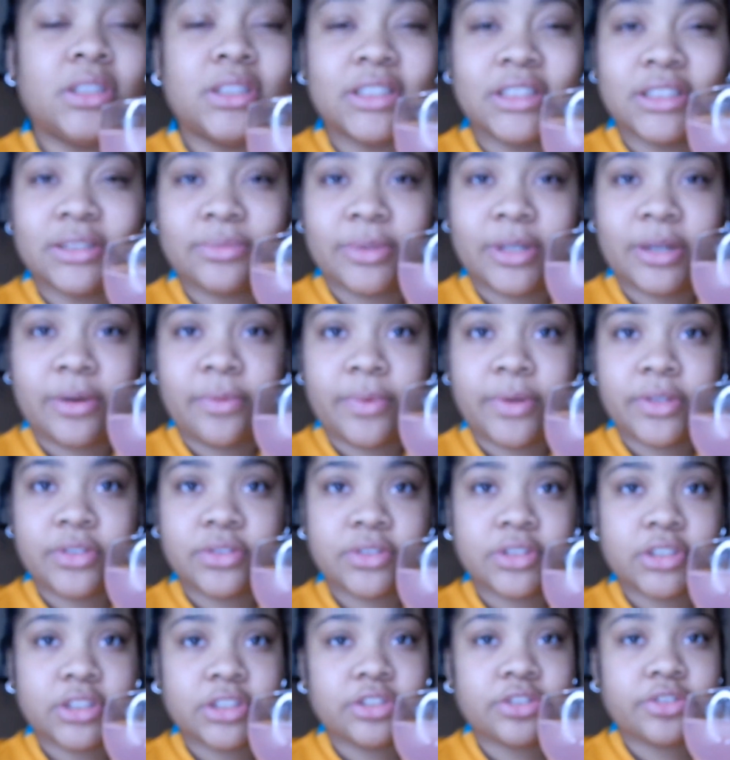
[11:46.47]
This one I want
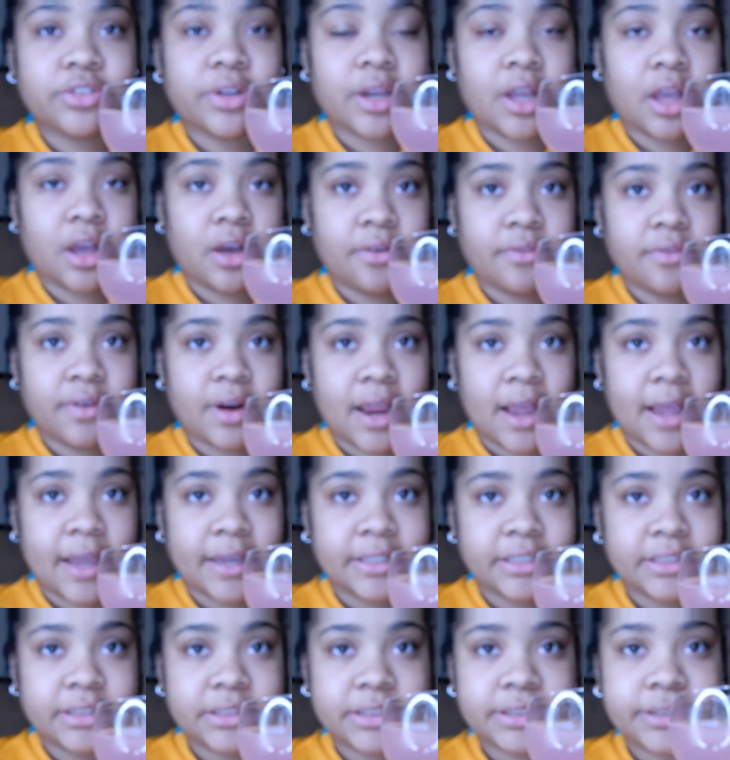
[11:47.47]
you to just drink over
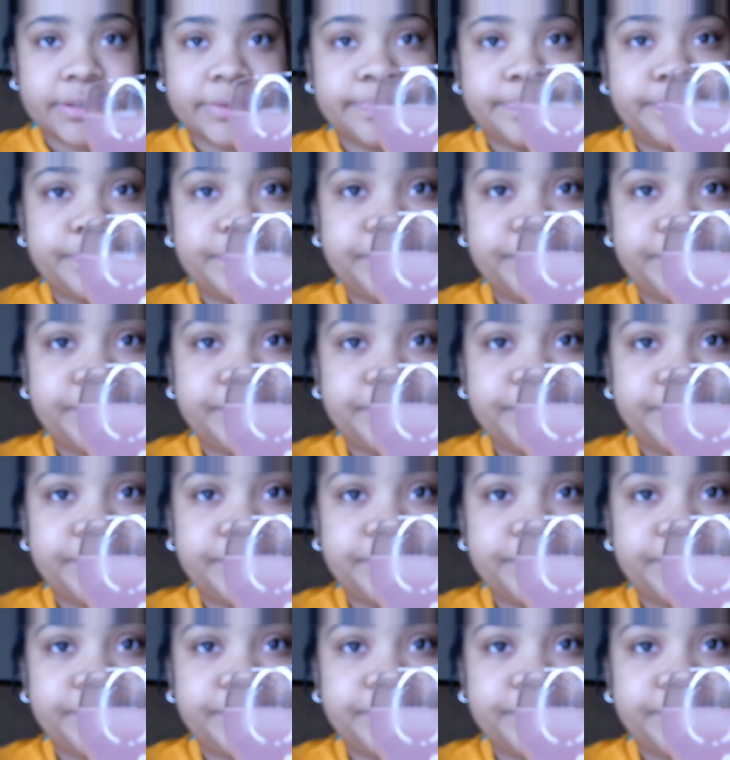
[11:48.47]
ice